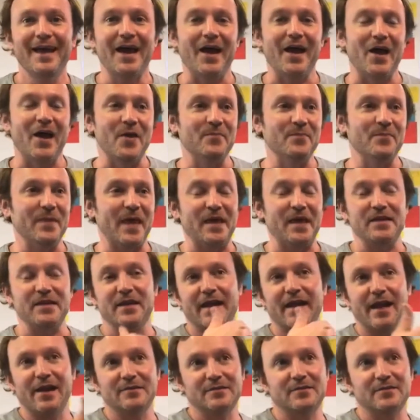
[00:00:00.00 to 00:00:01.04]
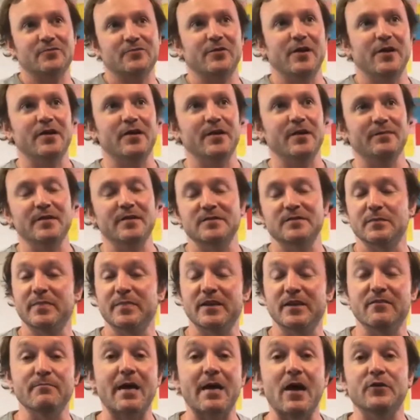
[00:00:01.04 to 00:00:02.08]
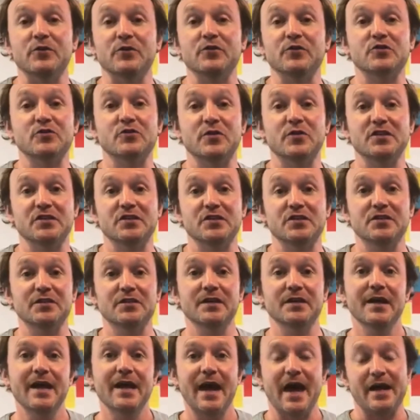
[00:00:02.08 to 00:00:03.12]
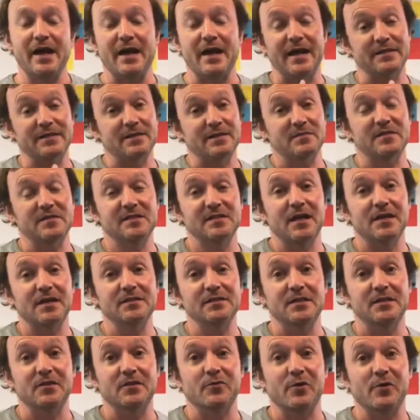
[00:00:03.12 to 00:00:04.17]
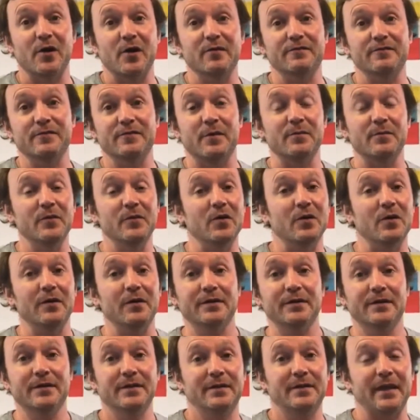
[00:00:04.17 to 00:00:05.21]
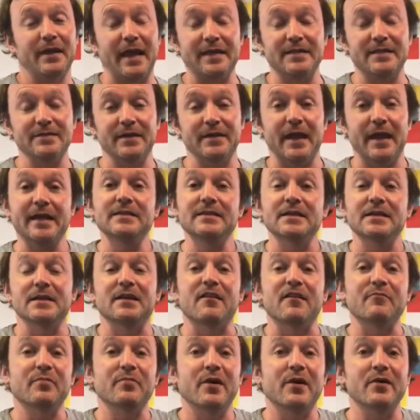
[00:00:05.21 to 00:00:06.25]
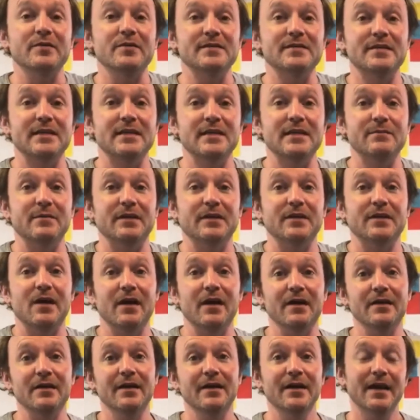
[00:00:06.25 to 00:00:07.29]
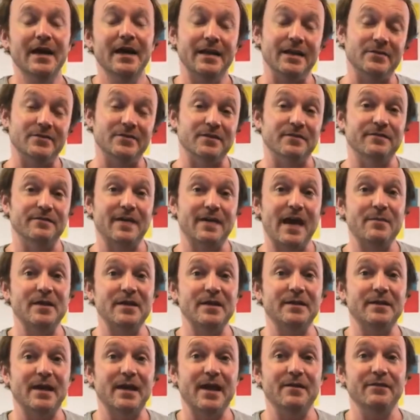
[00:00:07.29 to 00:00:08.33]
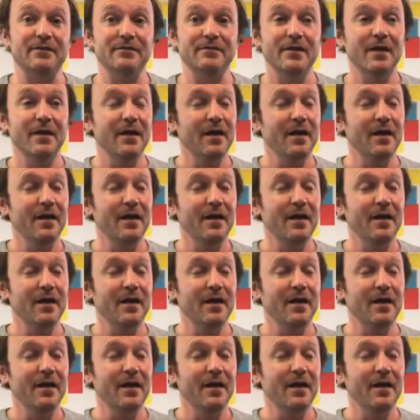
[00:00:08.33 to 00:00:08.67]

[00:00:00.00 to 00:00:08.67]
And your character's growing up. There's a bit of malnutrition, and I had some stunted growth from not eating enough protein in my diet. There was a family death.